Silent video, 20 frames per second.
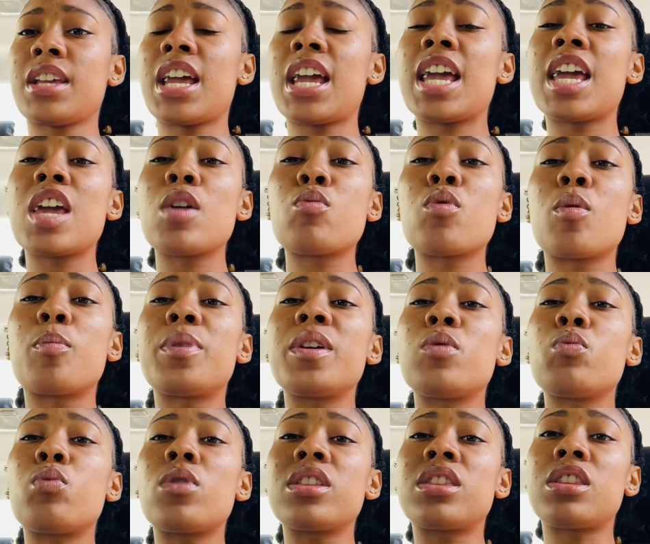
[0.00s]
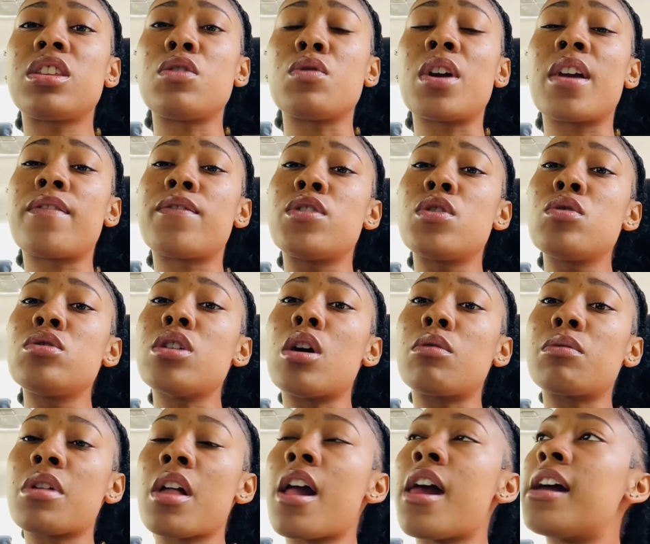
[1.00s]
He will be with you. If you
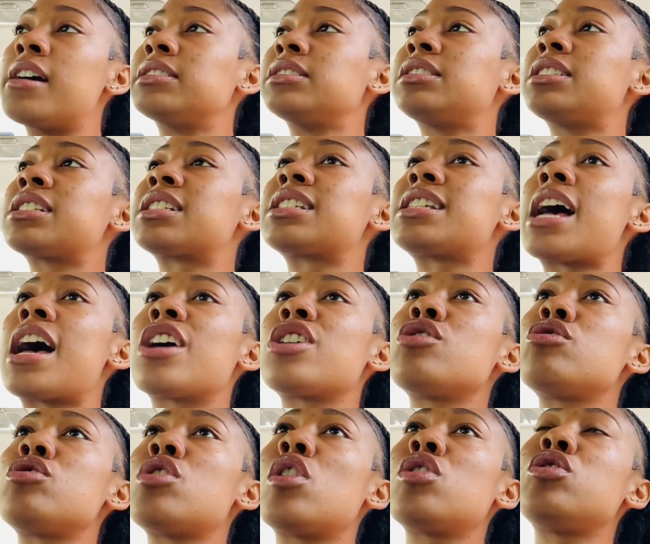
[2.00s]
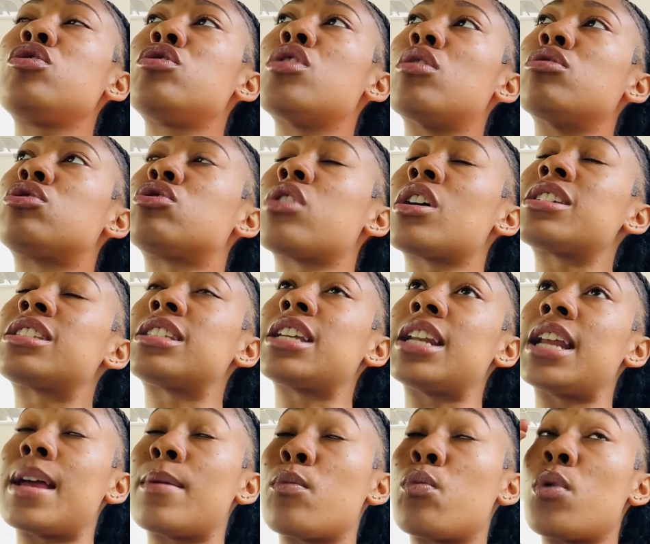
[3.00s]
don't... This is how you know you don't trust in
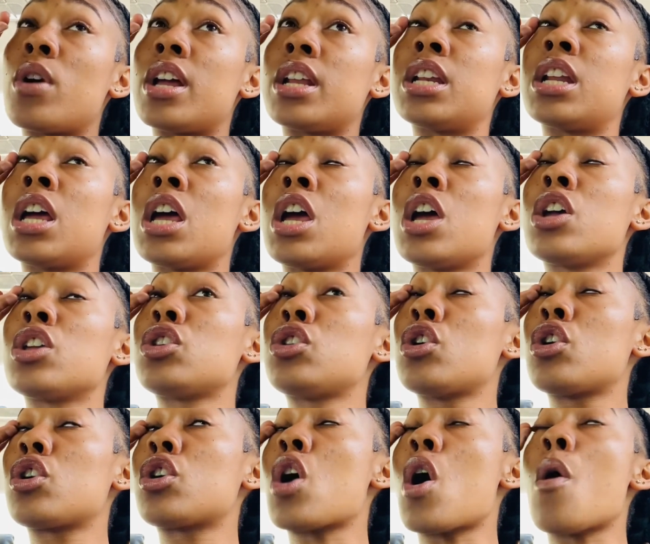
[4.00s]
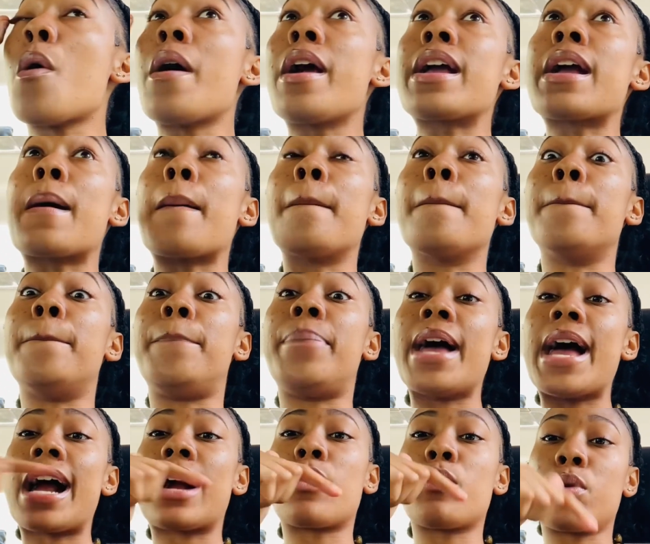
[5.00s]
him, when you're going
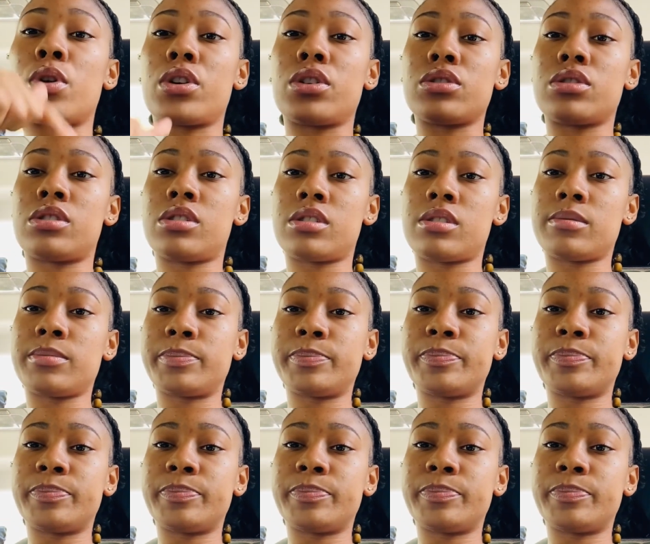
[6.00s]
backwards.